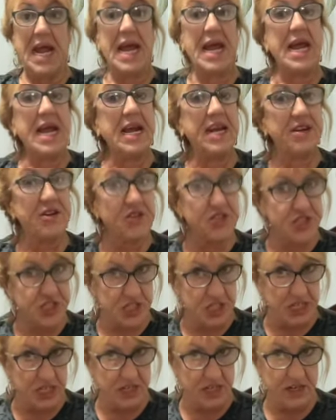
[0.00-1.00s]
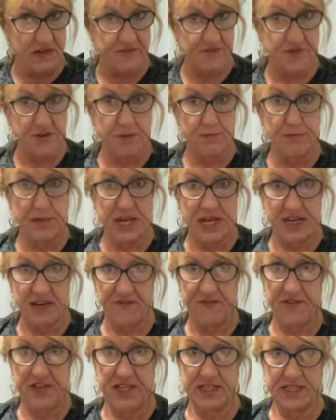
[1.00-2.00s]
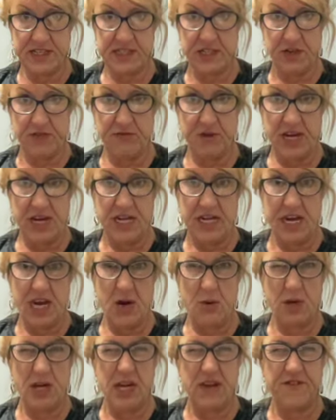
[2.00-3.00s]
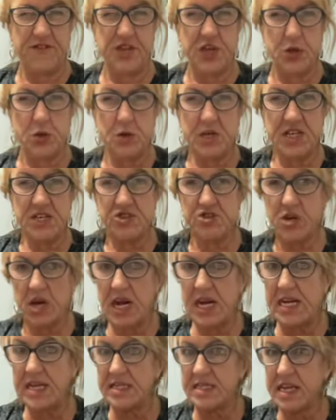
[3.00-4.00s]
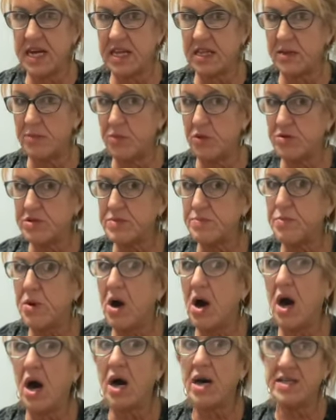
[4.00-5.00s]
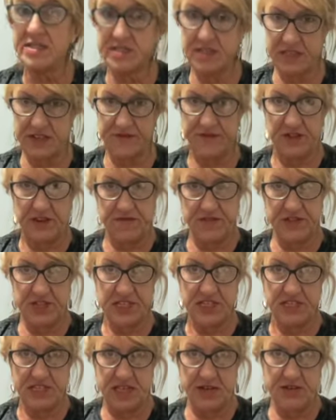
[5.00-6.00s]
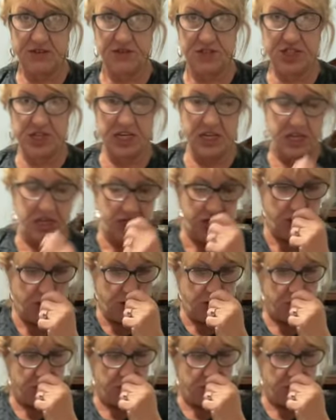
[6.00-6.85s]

energy for manifesting right now. If you can try and take the most positive of this energy, you know,